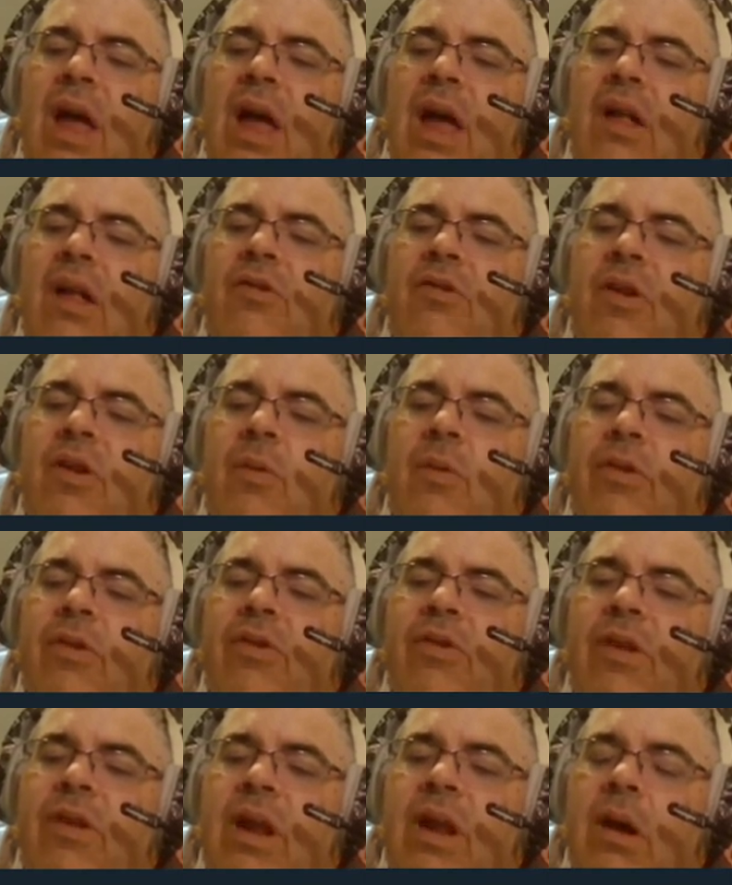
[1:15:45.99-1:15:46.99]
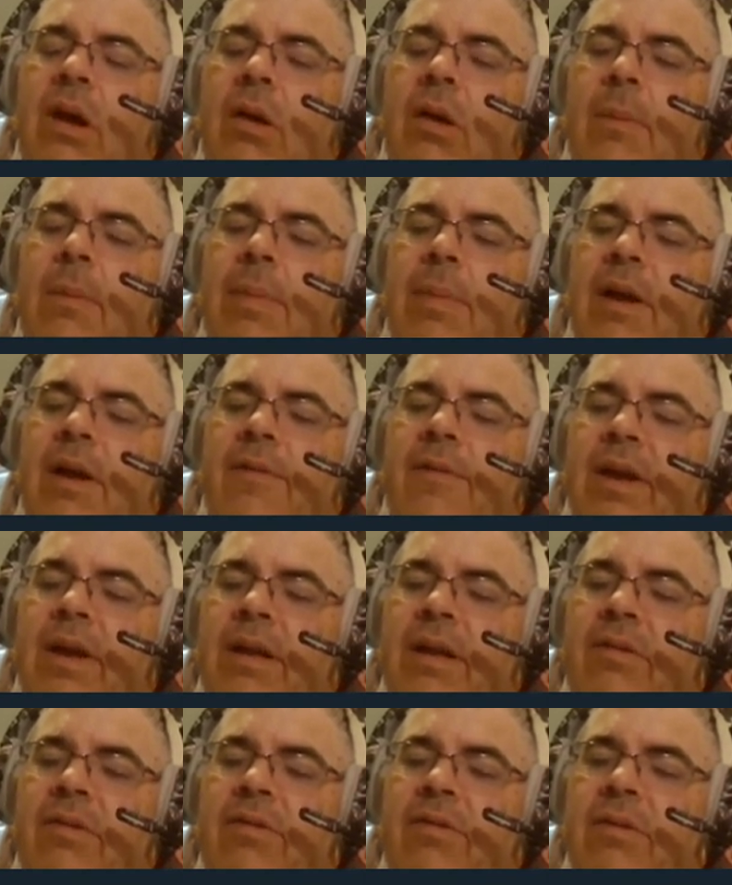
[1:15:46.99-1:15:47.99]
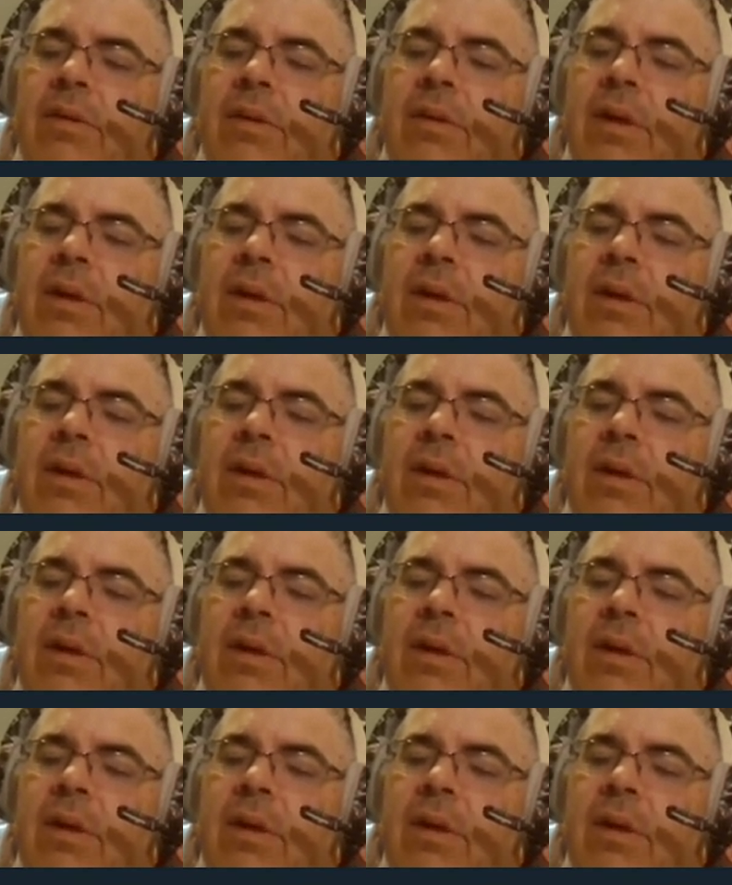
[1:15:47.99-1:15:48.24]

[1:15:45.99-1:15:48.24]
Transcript: and she was sitting on a bed of ice.